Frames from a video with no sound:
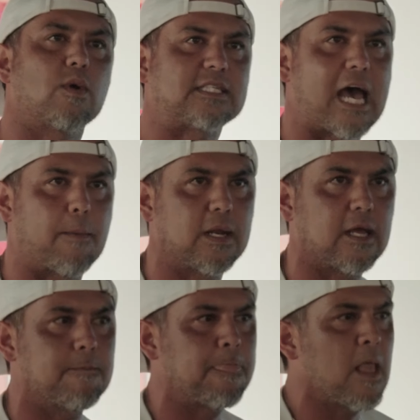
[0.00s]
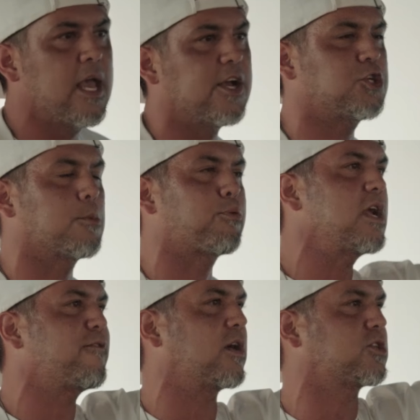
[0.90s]
what's happening is your
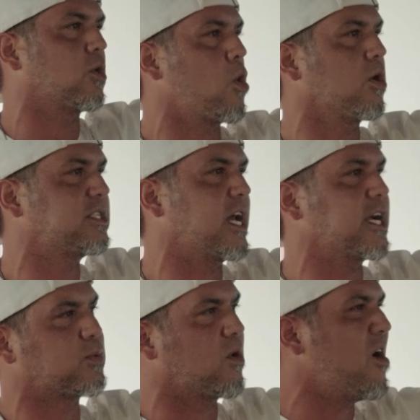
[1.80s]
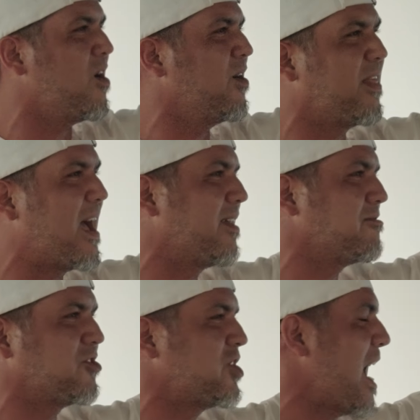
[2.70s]
prefrontal cortex, where all
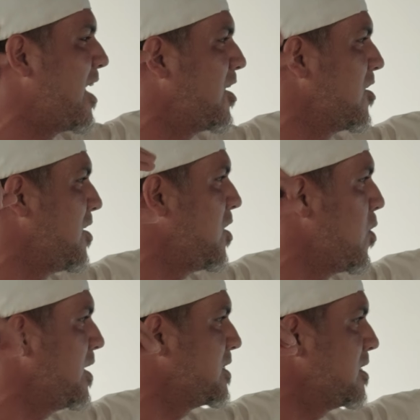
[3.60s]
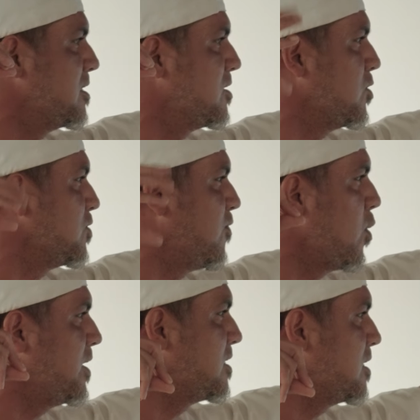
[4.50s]
that chatter and noises, those
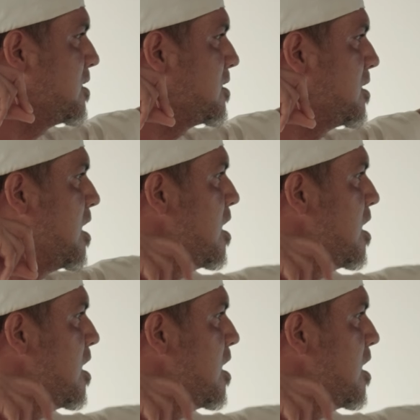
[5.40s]
voices,